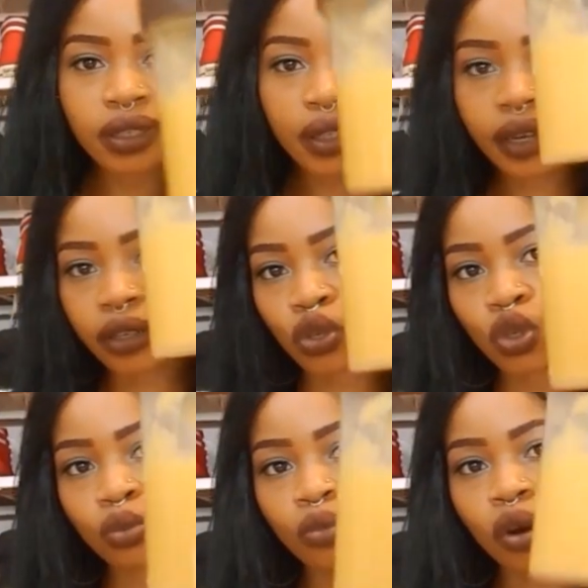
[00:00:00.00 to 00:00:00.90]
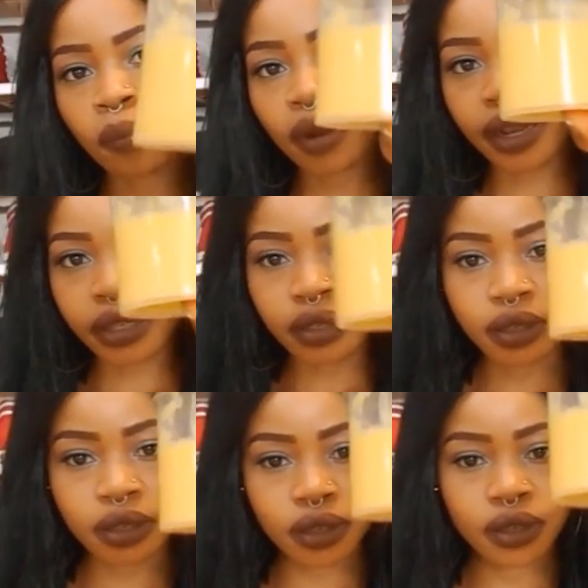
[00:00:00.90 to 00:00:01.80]
inside a small
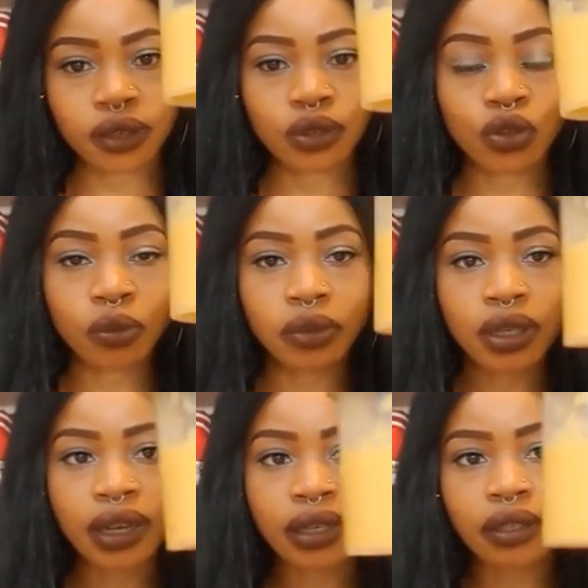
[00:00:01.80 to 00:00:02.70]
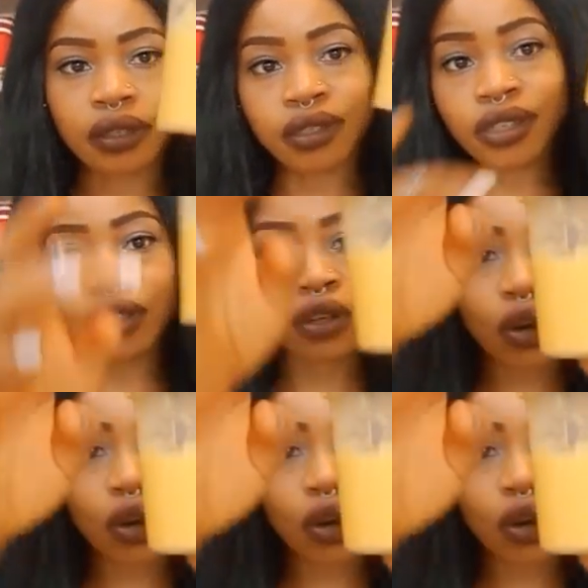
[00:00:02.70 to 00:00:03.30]
plastic, something like this. This is the